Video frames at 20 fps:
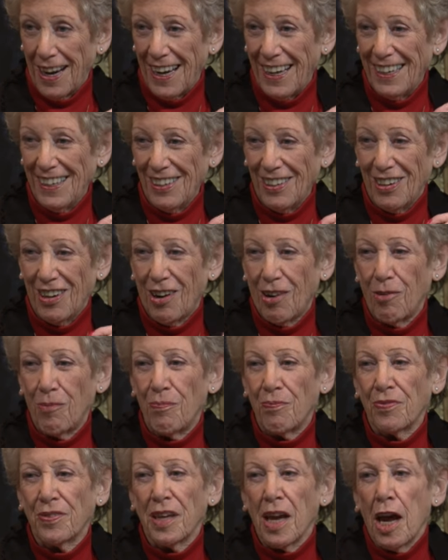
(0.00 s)
right. right. you know.
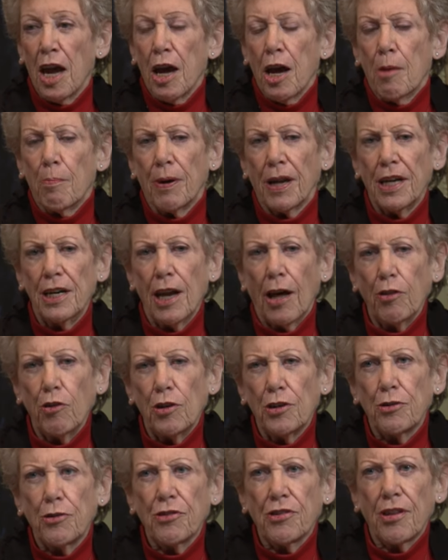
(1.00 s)
That's right. But another
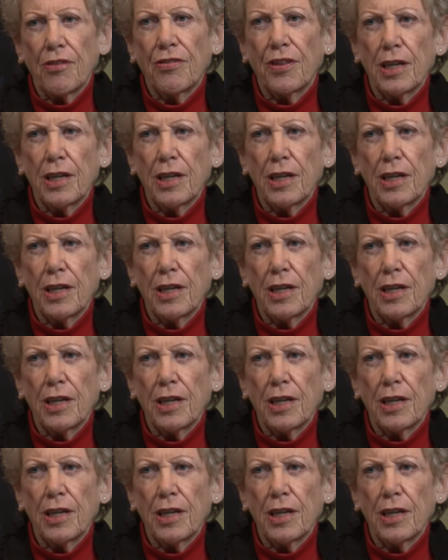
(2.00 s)
interesting